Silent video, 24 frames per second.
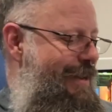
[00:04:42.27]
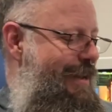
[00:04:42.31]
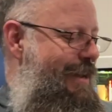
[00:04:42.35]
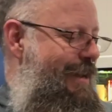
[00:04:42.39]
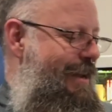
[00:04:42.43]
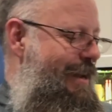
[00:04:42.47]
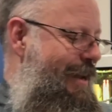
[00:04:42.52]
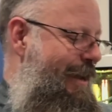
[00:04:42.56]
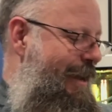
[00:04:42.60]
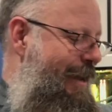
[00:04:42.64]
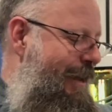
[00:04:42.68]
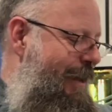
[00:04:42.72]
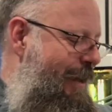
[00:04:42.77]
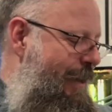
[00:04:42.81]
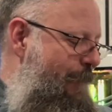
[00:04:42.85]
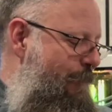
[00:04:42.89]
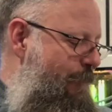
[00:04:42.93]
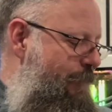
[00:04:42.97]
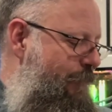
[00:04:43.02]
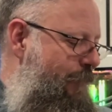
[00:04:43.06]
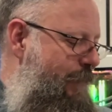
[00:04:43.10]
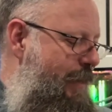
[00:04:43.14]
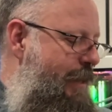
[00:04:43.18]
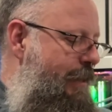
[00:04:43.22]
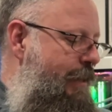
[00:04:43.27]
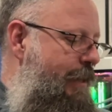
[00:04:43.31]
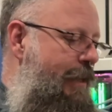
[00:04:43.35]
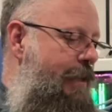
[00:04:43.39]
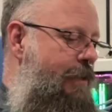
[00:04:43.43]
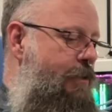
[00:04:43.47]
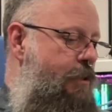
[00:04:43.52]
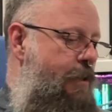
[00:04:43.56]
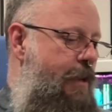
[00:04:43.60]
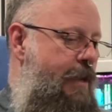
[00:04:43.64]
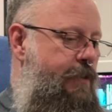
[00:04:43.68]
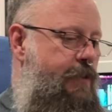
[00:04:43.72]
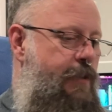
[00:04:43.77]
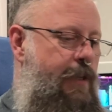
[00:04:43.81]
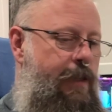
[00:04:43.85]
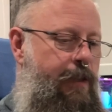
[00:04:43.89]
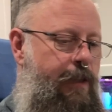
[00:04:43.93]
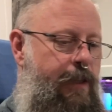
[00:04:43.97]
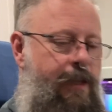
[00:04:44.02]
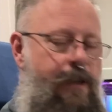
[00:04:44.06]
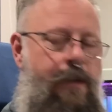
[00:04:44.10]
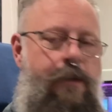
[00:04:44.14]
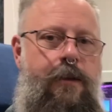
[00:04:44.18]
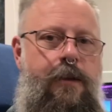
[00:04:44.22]
And
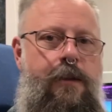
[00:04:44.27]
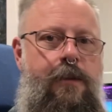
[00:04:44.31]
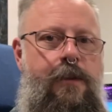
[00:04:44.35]
interestingly,